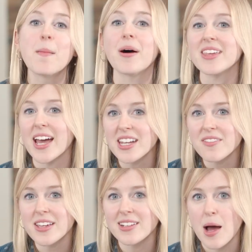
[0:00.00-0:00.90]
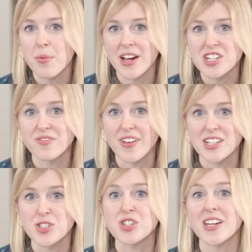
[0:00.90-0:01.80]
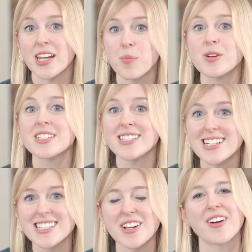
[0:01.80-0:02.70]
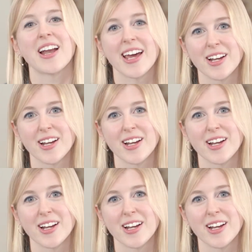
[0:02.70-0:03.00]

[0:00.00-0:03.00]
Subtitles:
By the end of the elaboration phase, you should end up with 6 different